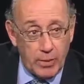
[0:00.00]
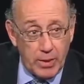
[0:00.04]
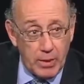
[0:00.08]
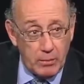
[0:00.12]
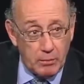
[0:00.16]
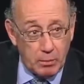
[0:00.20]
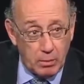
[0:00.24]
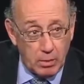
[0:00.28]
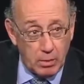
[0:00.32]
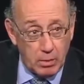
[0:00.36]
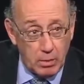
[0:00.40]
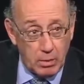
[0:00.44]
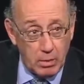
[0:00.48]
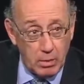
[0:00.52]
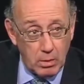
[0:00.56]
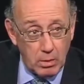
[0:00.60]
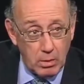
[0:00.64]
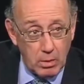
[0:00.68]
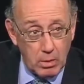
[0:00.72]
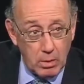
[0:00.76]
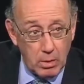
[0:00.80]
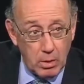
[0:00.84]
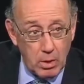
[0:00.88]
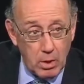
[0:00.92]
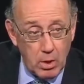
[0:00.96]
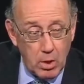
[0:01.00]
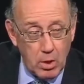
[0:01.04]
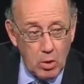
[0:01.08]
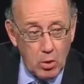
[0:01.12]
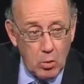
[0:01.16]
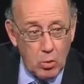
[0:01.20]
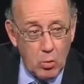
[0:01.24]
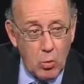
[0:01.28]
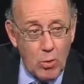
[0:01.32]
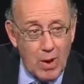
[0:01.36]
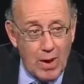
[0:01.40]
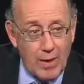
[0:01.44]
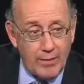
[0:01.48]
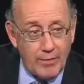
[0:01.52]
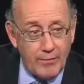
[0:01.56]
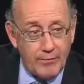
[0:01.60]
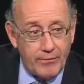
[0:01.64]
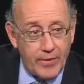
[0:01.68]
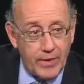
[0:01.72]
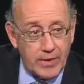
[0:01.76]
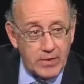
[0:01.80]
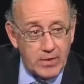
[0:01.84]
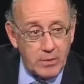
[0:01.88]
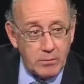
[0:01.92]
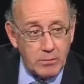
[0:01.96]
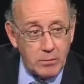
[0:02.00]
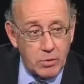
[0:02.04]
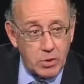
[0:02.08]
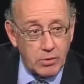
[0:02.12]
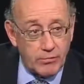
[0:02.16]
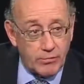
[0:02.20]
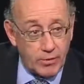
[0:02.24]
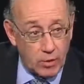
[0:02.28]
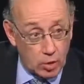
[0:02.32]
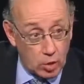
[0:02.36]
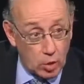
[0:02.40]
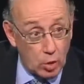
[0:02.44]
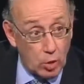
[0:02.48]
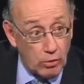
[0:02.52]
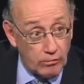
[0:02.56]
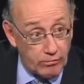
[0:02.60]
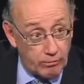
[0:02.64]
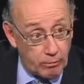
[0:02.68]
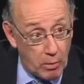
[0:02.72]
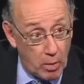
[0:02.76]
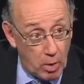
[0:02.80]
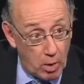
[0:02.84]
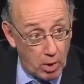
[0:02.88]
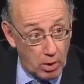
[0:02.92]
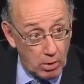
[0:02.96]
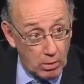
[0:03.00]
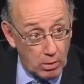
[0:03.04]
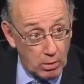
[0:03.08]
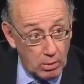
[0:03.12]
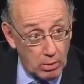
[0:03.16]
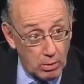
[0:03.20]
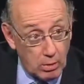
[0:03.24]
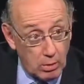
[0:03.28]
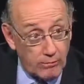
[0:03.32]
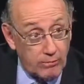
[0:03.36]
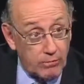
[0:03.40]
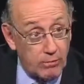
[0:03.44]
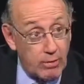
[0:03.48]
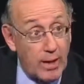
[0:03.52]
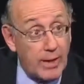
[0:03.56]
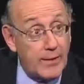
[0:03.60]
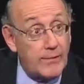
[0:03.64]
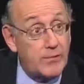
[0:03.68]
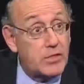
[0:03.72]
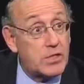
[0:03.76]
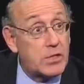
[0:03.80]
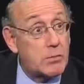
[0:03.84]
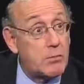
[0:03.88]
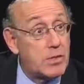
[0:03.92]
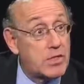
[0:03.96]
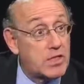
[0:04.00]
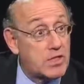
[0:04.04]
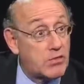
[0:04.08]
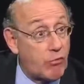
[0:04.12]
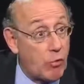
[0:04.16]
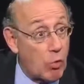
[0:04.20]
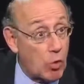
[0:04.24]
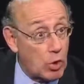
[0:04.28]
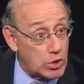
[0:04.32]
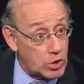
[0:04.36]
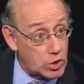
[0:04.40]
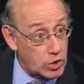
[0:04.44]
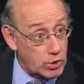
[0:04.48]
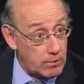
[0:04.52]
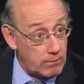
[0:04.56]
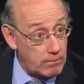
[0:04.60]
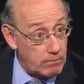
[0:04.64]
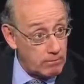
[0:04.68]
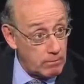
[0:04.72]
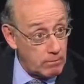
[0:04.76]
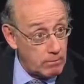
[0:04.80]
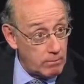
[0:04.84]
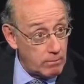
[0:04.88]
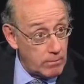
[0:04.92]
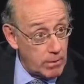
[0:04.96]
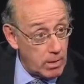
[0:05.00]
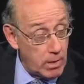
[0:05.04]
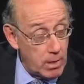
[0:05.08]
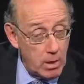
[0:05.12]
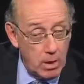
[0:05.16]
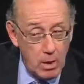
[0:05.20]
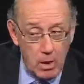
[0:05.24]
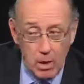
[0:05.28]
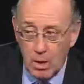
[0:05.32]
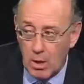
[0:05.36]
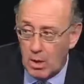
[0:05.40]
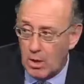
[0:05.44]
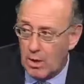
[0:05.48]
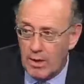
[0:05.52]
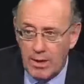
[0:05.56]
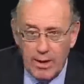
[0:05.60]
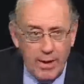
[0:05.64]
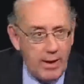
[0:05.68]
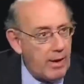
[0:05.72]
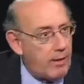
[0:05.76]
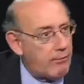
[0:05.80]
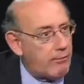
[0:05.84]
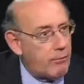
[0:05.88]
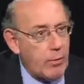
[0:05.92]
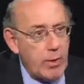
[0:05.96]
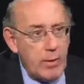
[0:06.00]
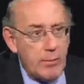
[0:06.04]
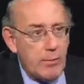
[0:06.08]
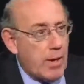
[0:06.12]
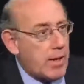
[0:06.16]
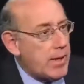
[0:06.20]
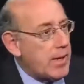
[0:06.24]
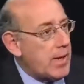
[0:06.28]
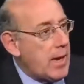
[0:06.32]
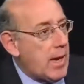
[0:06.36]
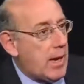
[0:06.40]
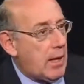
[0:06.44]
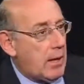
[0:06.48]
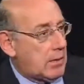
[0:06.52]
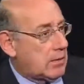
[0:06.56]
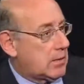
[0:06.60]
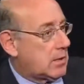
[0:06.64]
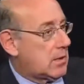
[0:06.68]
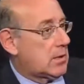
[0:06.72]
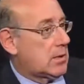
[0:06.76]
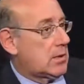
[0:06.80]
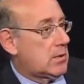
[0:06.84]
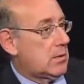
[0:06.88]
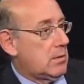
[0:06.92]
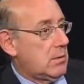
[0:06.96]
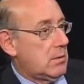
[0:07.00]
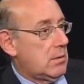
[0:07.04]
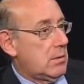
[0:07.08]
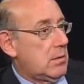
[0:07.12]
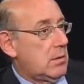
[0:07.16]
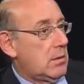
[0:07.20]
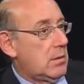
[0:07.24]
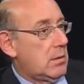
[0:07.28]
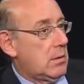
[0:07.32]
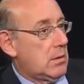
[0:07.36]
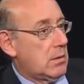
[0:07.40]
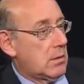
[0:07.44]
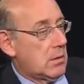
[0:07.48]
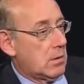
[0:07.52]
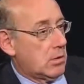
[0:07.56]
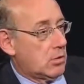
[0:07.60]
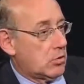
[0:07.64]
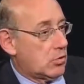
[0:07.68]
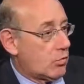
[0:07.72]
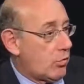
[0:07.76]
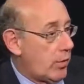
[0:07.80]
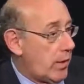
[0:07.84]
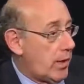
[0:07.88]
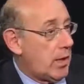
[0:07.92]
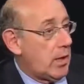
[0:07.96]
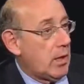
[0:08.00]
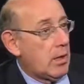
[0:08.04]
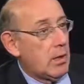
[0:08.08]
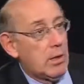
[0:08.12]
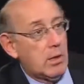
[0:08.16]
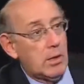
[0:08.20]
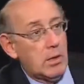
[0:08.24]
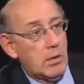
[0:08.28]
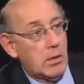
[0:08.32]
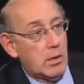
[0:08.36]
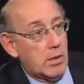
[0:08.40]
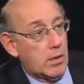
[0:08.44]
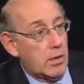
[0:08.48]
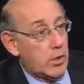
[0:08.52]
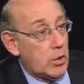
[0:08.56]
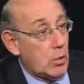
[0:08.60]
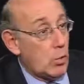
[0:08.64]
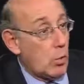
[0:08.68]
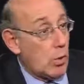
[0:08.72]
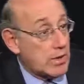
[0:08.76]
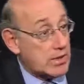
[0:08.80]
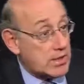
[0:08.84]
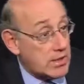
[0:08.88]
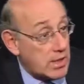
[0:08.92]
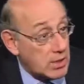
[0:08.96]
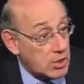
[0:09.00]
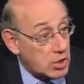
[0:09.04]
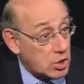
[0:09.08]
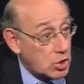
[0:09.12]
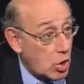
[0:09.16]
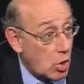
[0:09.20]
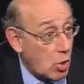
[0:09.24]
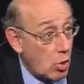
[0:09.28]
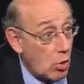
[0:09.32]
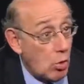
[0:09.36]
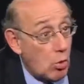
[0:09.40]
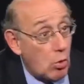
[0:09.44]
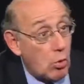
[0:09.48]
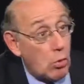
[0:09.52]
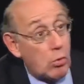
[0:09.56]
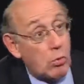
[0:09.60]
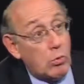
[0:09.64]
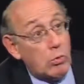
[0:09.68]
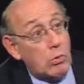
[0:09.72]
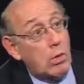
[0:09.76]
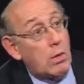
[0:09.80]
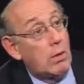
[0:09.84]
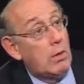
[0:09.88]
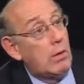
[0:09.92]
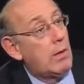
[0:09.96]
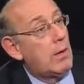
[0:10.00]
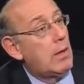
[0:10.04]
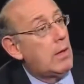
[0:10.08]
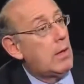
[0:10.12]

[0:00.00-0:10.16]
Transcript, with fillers: people who are the victims of a curveball of life's misfortune? Everybody else, Katrina, U S S Cole,